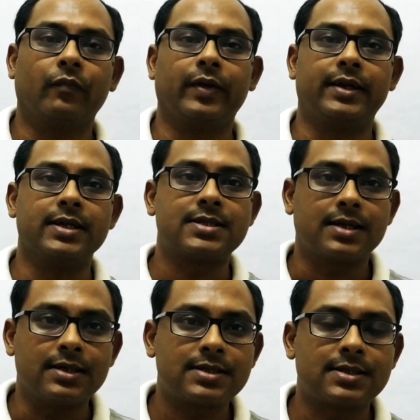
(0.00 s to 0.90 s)
We'll
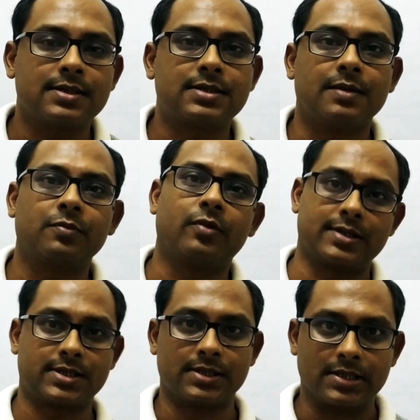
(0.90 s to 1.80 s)
discuss some
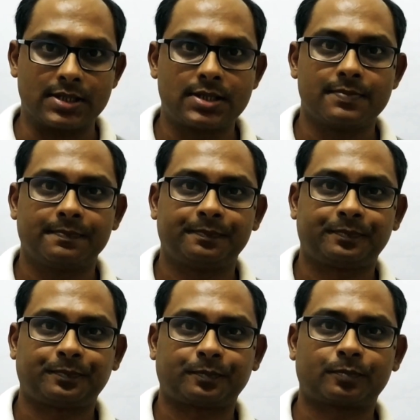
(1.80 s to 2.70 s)
questions
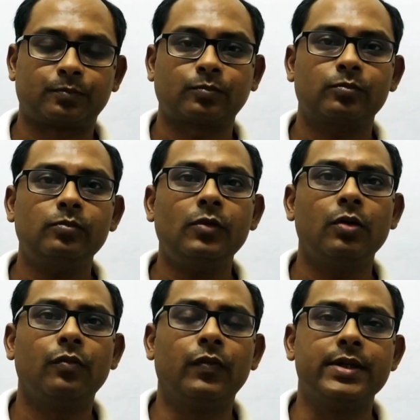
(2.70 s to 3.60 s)

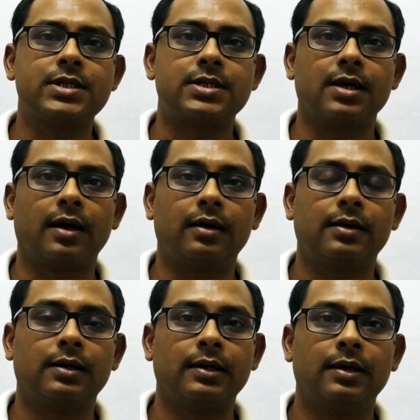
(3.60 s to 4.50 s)
which
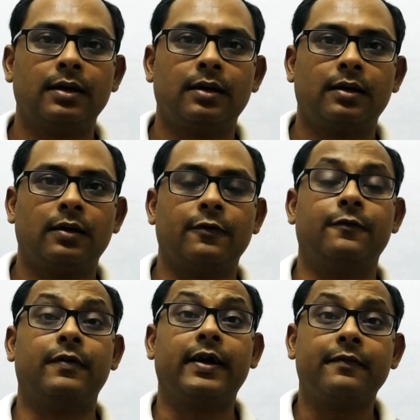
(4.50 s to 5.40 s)
are
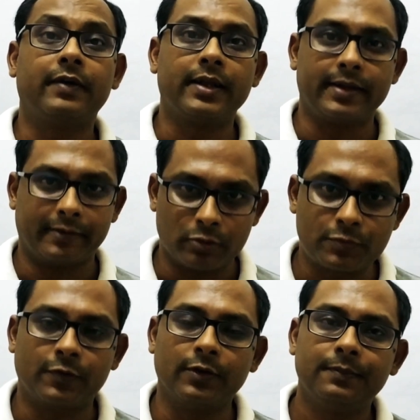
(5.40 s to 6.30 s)
very
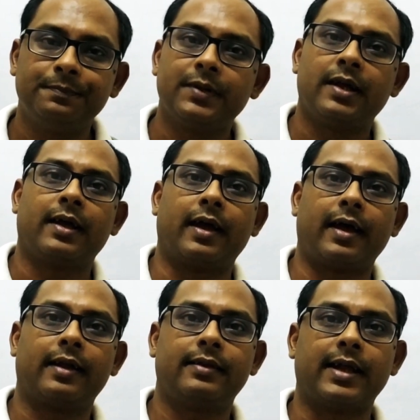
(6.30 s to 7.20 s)
useful
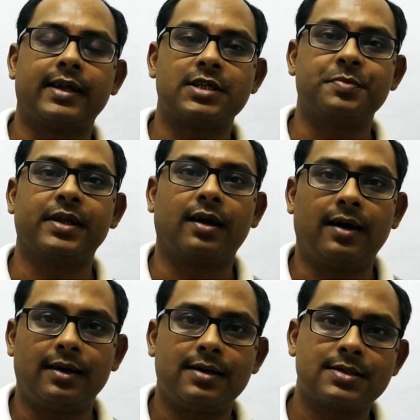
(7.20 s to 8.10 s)
and that has been
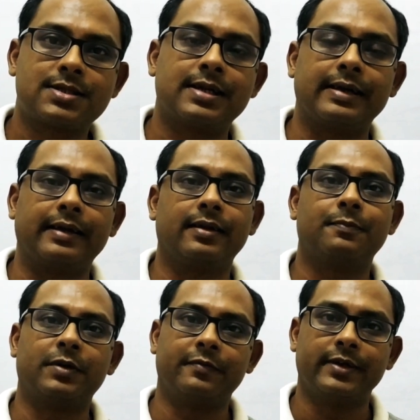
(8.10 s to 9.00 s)
asked in the
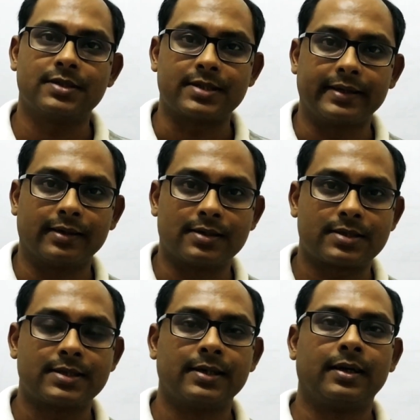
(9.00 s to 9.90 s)
previous
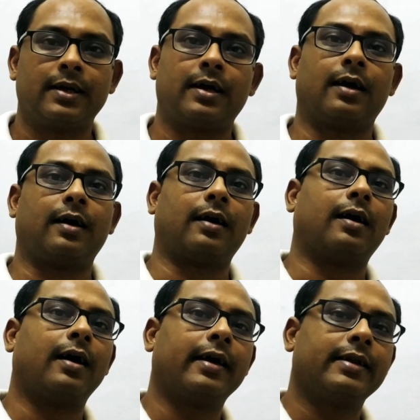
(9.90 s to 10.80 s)
years
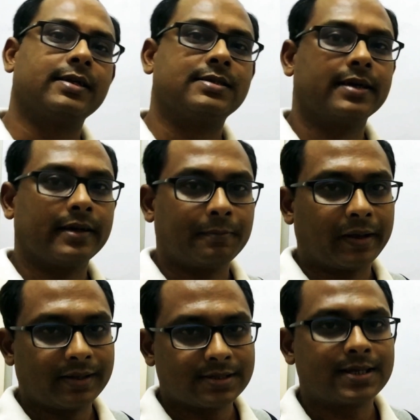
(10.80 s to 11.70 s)
IIT-JEE
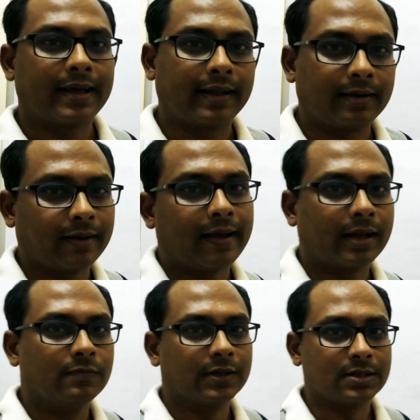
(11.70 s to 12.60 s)
mains and
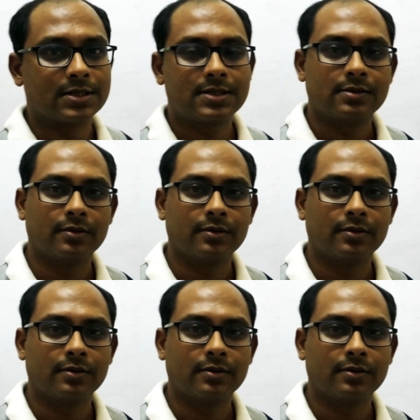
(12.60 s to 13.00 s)
advanced.